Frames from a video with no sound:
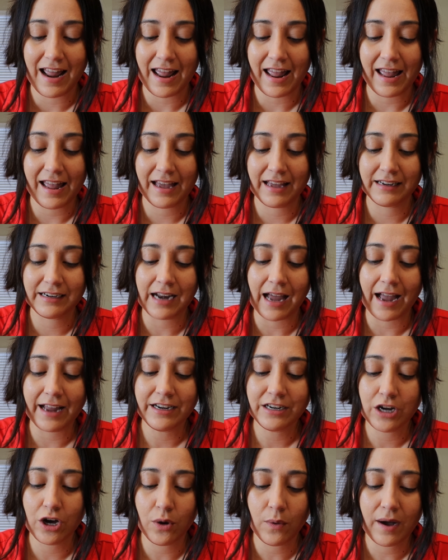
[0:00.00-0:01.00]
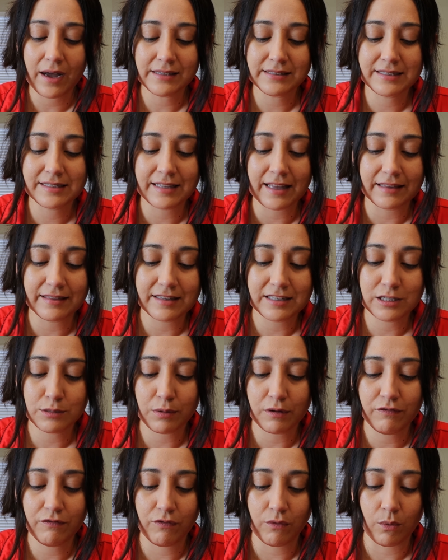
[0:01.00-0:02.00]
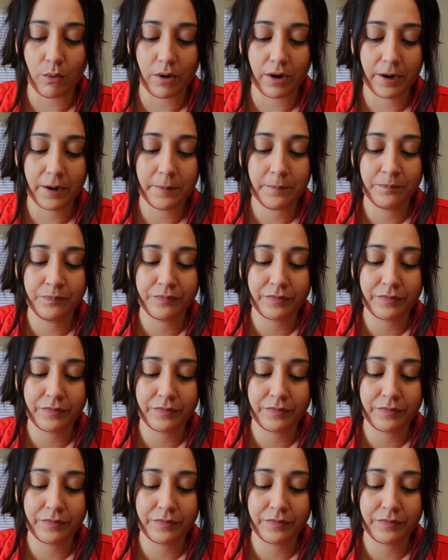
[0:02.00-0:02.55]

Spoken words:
And I know I said this before,